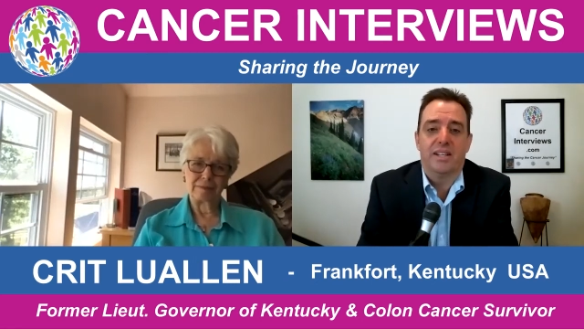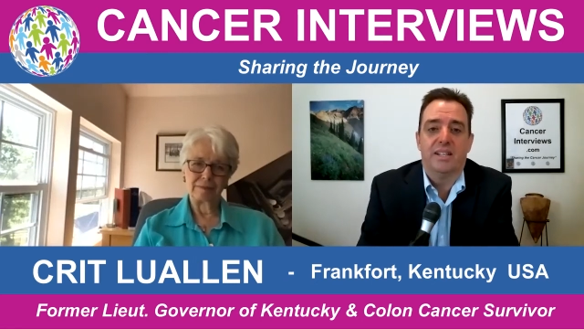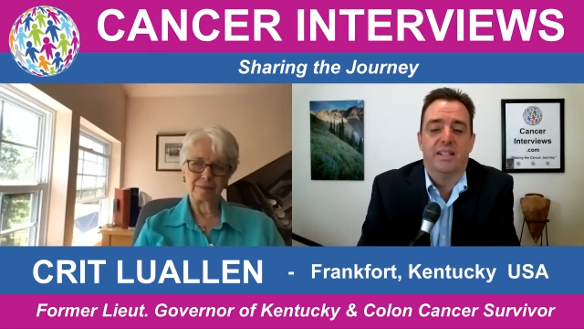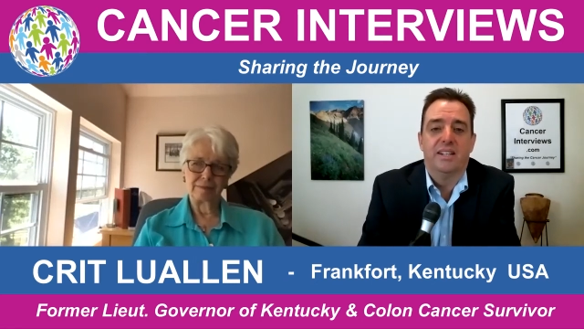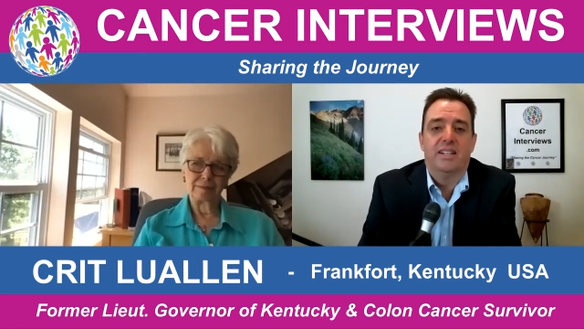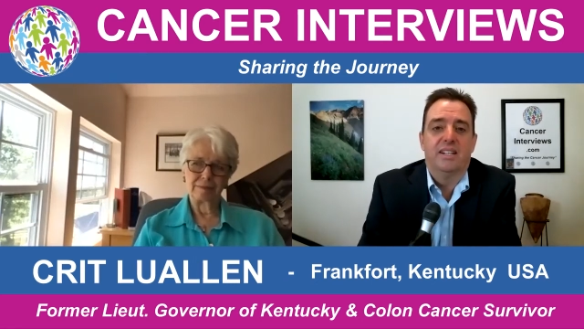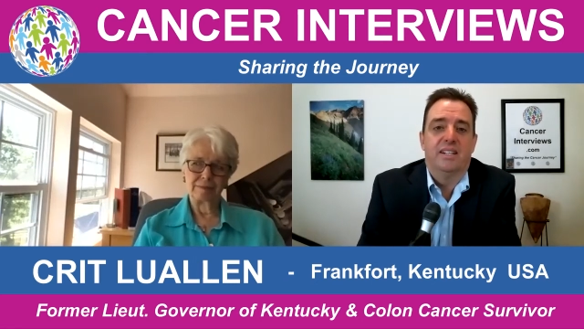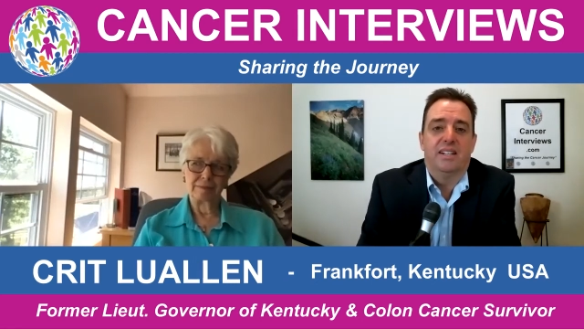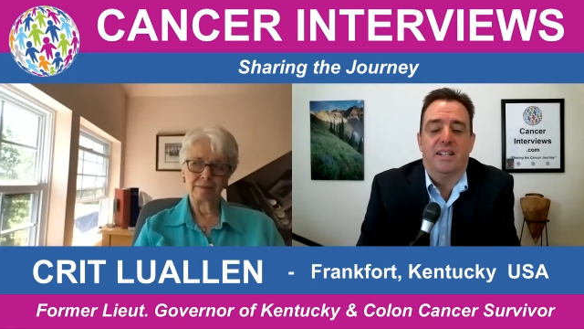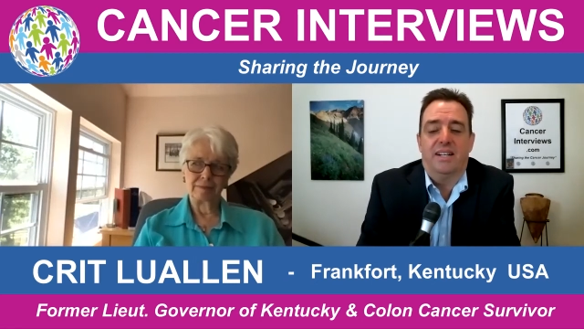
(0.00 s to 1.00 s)
Speaker 1: I
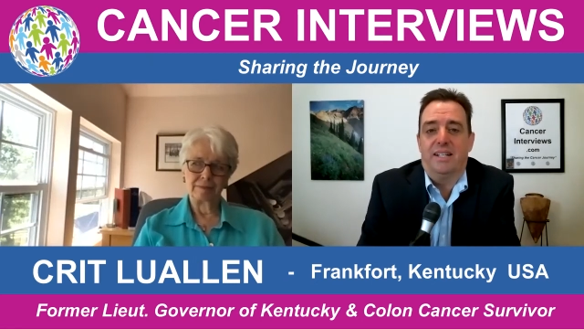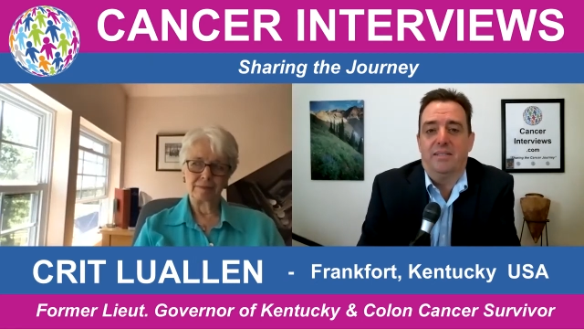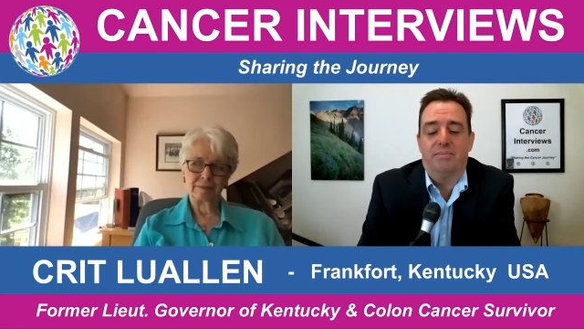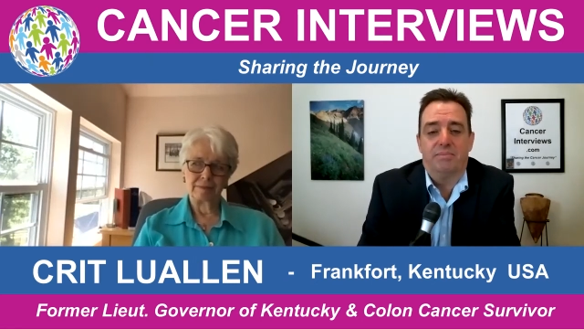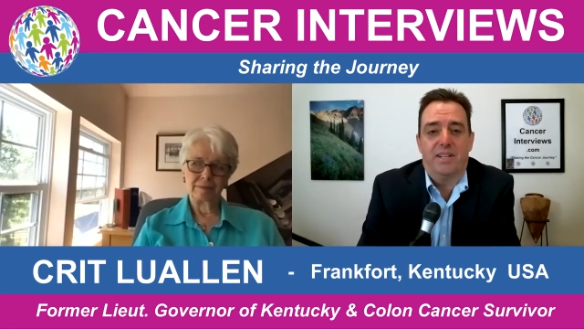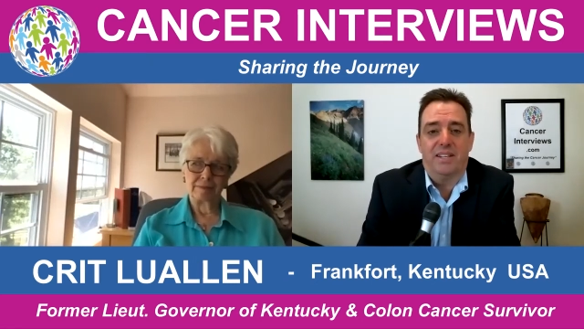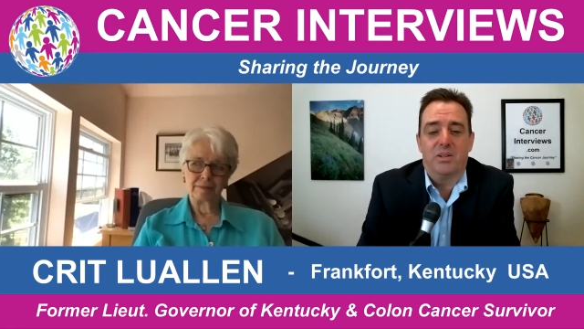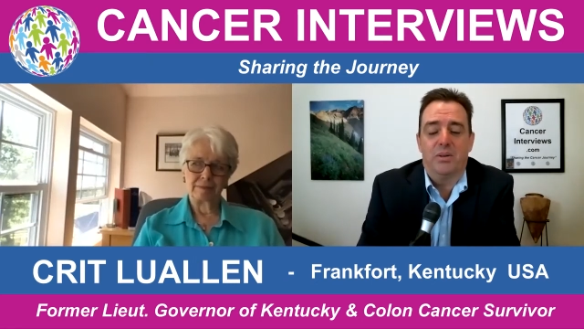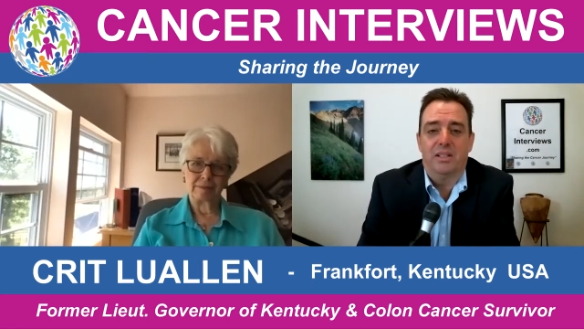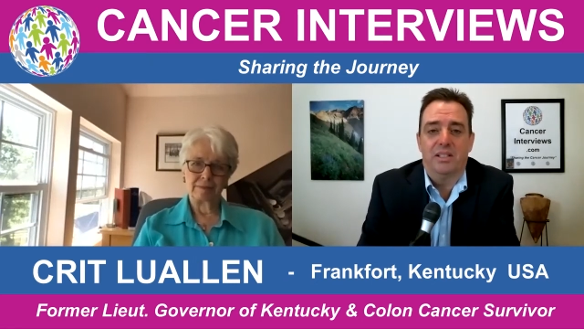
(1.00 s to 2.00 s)
um,
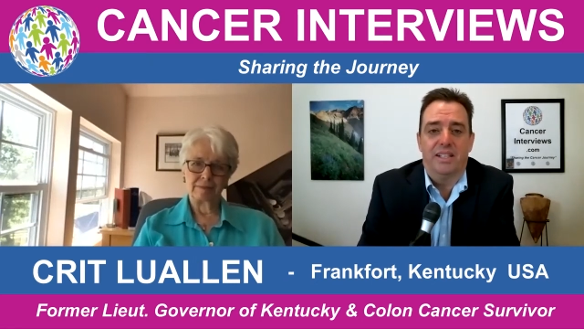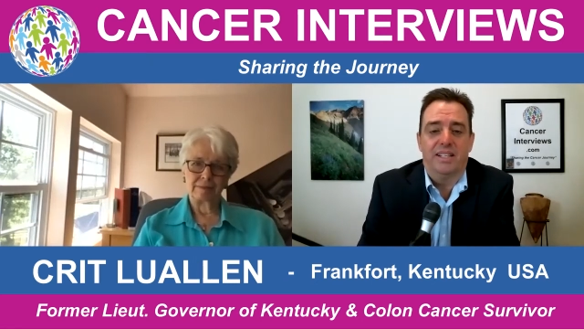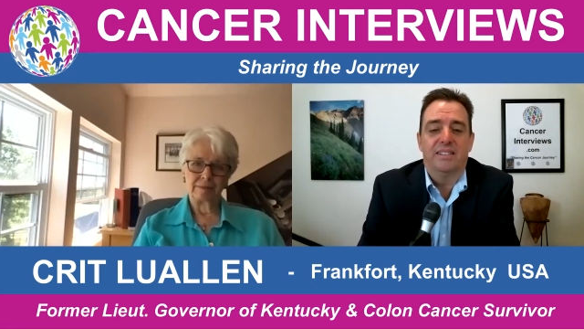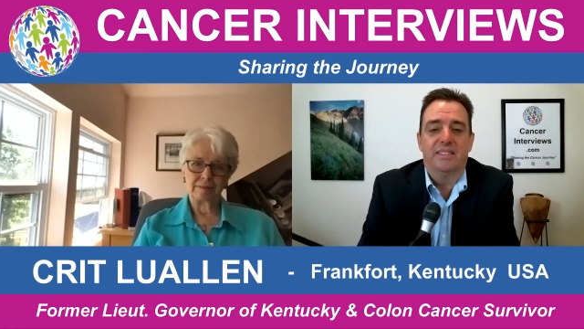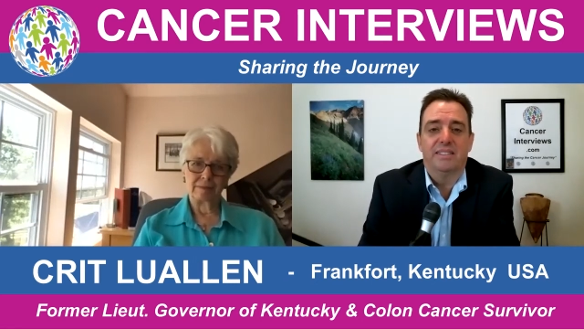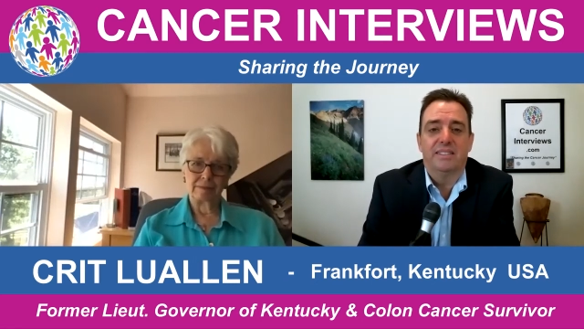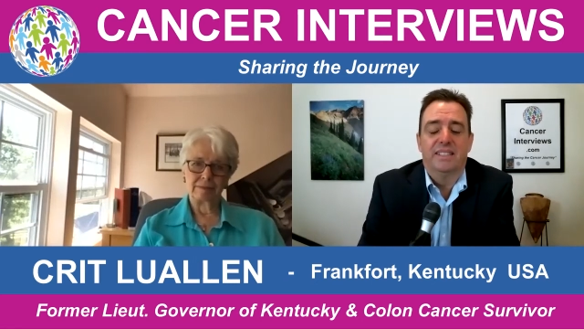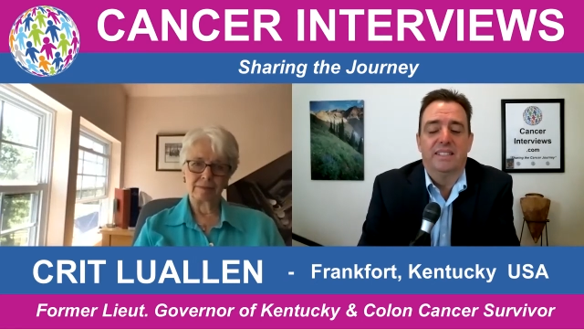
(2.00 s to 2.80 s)
can totally